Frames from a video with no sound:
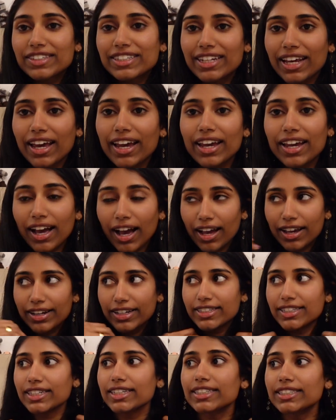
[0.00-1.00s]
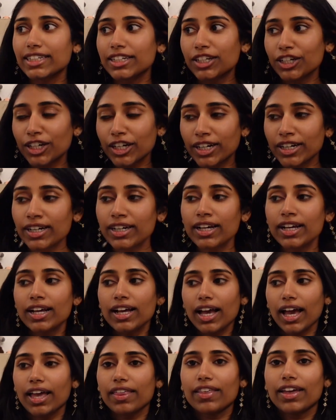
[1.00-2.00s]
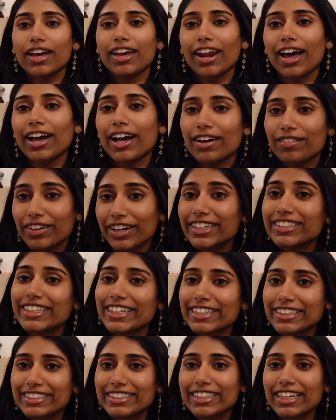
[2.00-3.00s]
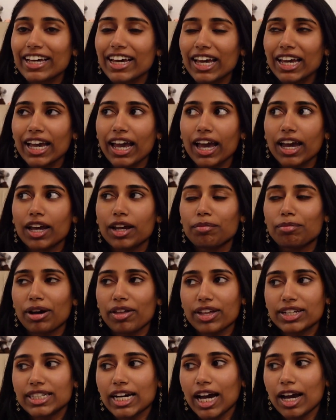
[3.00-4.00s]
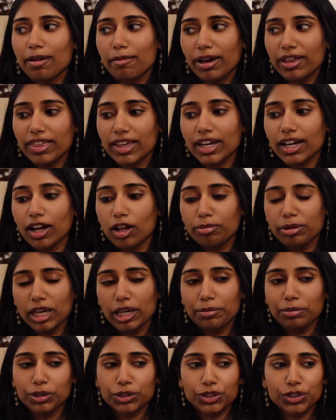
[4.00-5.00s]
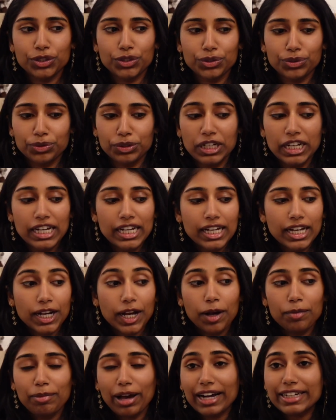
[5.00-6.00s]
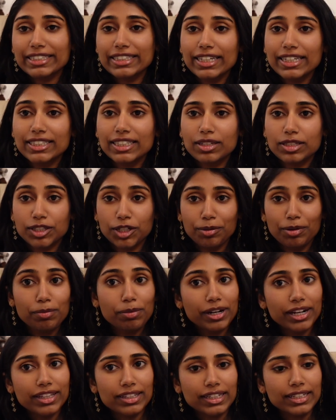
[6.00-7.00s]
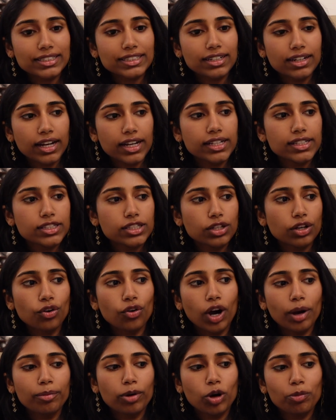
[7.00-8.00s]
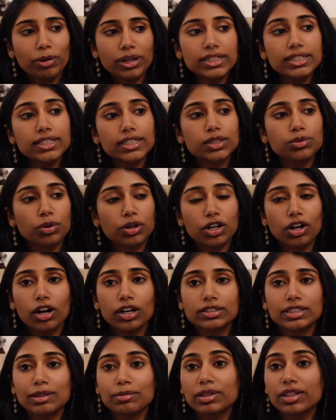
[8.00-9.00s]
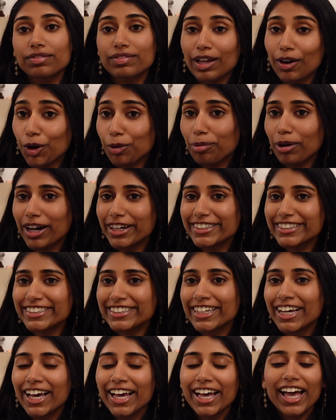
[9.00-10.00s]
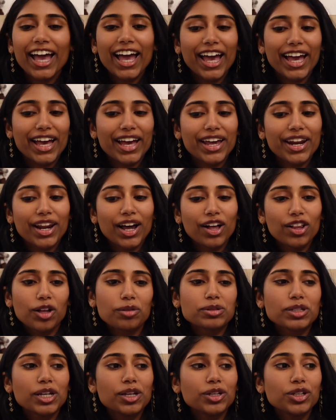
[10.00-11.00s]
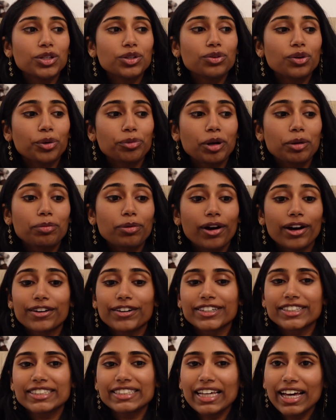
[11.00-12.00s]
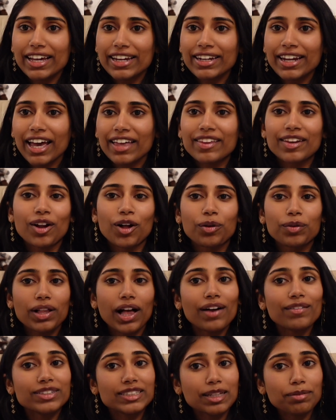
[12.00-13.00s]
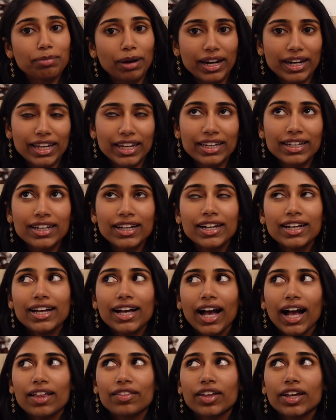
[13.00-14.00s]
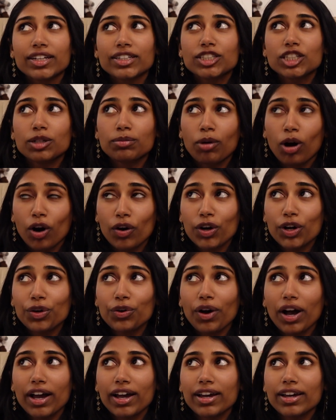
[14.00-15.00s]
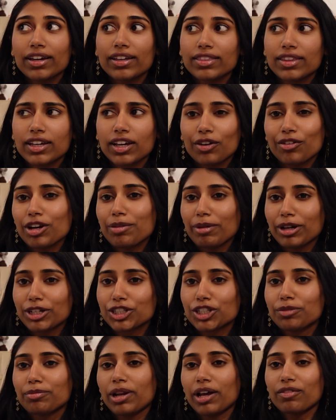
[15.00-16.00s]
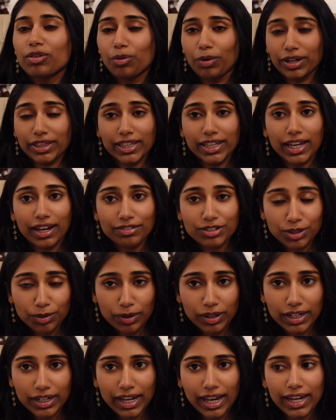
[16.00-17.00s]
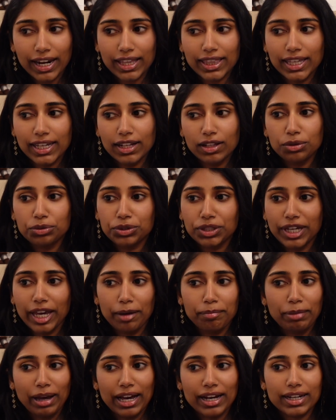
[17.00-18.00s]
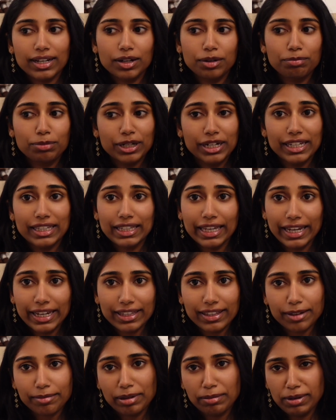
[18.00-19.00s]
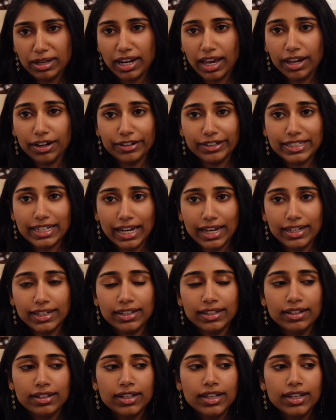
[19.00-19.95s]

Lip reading: today, I need to eat dinner and then I have like a dance thing. And by the time I think I'll be able to come back to this, it's going to be pretty late tonight. So I'm hoping to just work on some of the flower pots and I'll update you on my progress then. And then all we'll have is the bunny. And then tomorrow, I think I already mentioned, but I have a work thing after work and I think I'll only get back pretty late, like maybe 9 or 10.